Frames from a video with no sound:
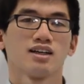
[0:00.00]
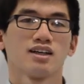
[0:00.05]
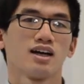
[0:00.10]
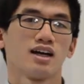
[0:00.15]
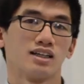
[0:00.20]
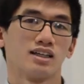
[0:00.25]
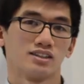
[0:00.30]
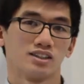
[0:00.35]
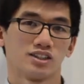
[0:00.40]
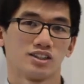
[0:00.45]

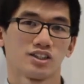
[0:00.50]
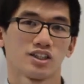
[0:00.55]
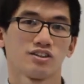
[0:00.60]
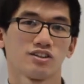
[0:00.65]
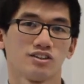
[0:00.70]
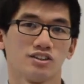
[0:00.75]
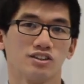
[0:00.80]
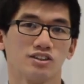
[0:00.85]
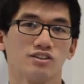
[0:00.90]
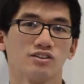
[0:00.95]
And to show
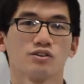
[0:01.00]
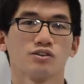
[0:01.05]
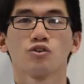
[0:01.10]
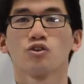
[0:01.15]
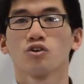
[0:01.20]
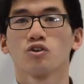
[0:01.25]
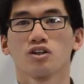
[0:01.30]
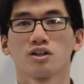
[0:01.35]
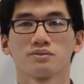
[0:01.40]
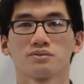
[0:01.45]
you,
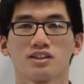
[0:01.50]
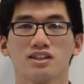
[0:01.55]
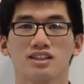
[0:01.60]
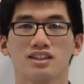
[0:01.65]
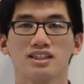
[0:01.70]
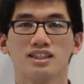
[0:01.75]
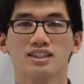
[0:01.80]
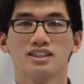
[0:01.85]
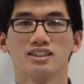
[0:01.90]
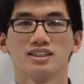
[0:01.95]
all I'm going to
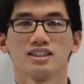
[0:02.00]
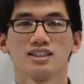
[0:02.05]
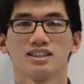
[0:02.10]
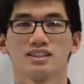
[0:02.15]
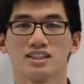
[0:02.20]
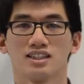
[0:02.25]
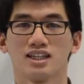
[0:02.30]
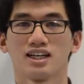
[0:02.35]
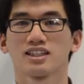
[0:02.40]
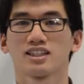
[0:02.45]
need is
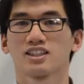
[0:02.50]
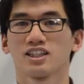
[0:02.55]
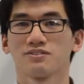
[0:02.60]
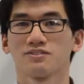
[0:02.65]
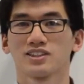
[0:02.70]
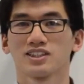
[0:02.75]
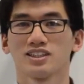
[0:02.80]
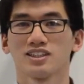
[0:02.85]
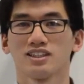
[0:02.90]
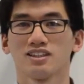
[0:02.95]
an echo
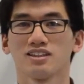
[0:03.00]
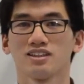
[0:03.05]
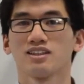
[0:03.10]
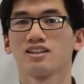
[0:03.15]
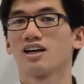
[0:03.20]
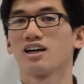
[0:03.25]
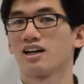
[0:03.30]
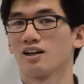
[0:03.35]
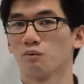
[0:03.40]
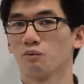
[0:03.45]
machine
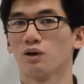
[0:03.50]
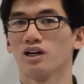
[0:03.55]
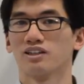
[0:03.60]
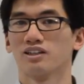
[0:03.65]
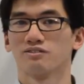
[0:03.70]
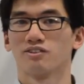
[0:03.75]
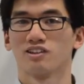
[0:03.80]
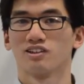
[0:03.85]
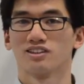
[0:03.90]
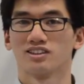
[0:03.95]
and a willing
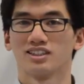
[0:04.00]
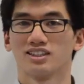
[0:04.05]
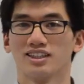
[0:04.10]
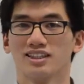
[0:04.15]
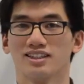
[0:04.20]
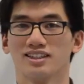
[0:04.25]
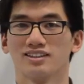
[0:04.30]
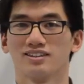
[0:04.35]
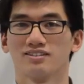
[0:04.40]
volunteer.